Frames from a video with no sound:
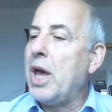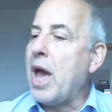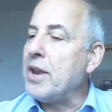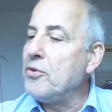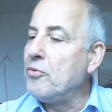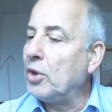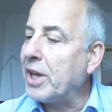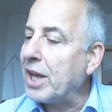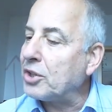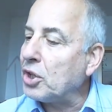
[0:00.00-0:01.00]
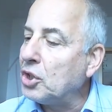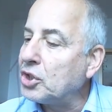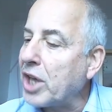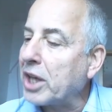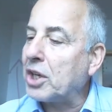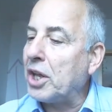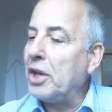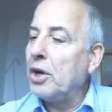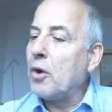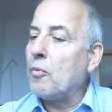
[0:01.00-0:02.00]
and you will get exactly
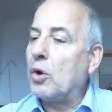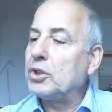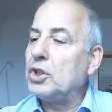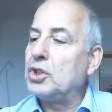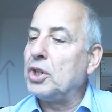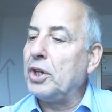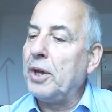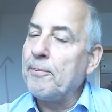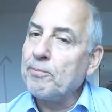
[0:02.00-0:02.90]
what is the